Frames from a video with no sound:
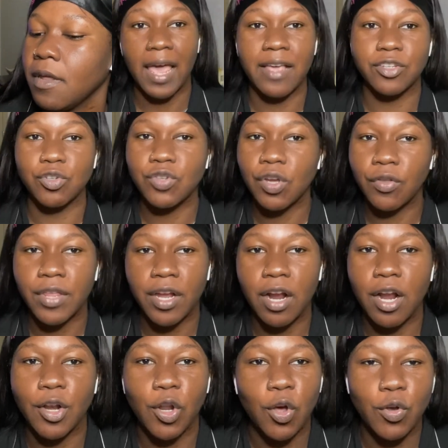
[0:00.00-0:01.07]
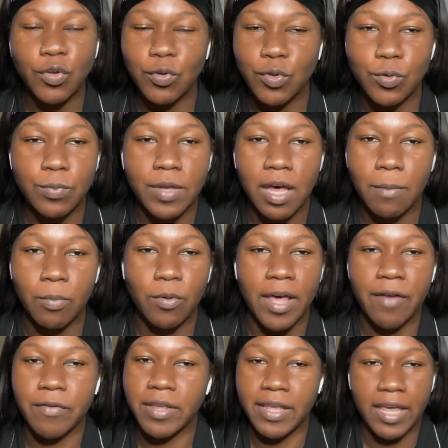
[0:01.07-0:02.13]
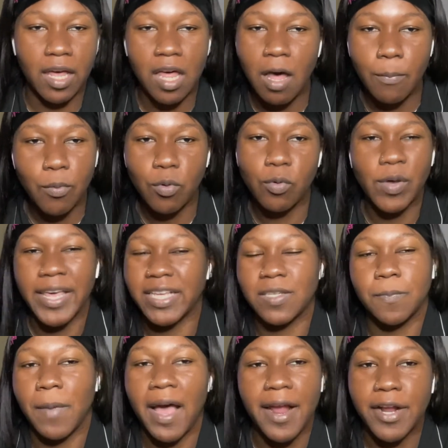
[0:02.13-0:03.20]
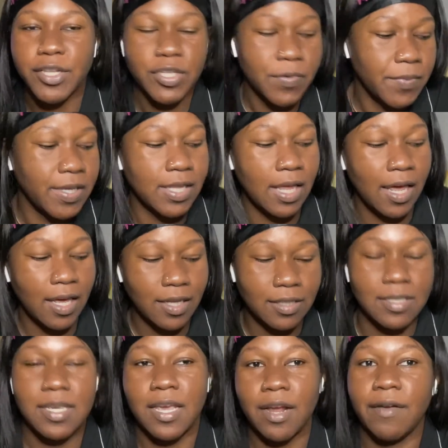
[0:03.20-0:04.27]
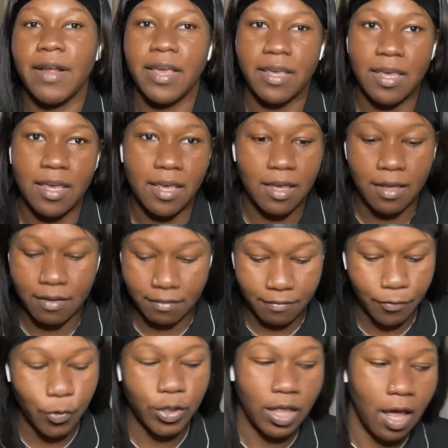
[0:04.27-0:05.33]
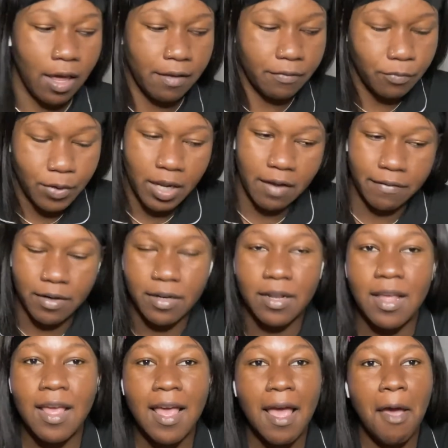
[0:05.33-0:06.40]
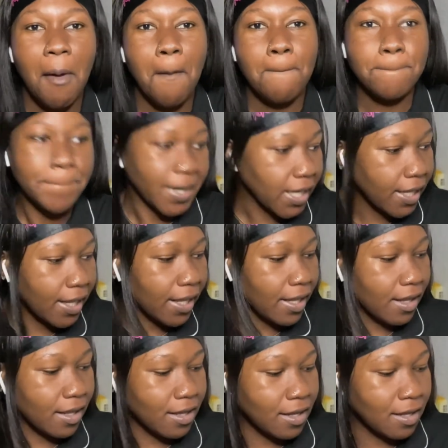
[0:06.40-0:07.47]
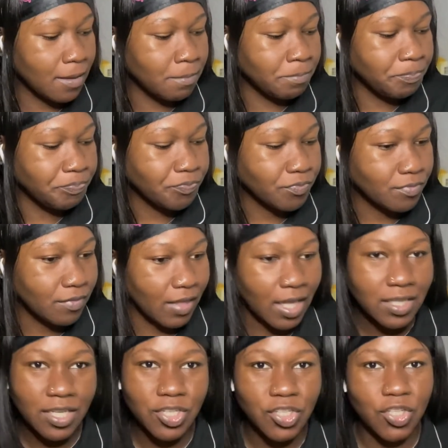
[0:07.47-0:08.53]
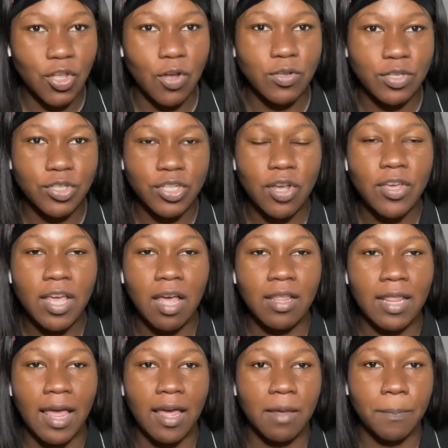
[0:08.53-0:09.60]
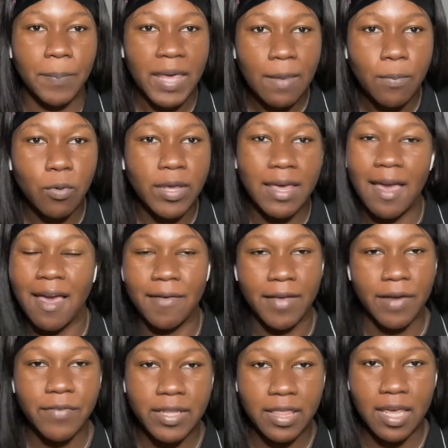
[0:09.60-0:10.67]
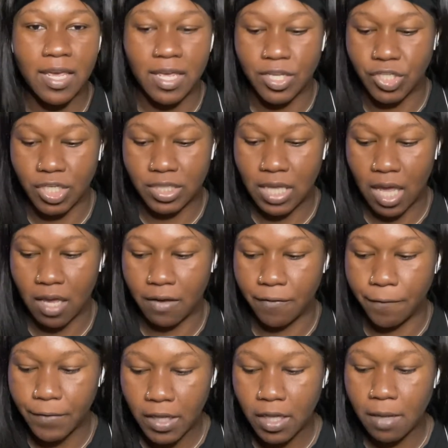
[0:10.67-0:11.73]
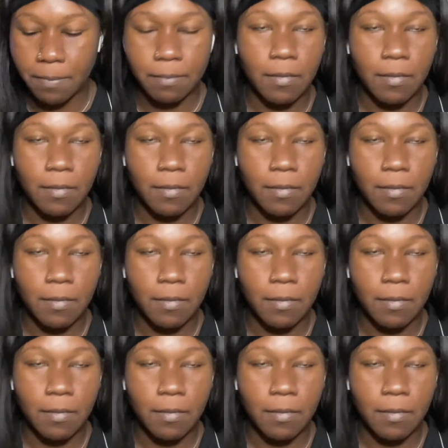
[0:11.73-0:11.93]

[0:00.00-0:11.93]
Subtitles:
As you know, they are a known YouTube couple. Every couple aspired to be like De'Ara and Ken for life, whatever. But, that just goes to show y'all, like, people can have everything and just like fuck up,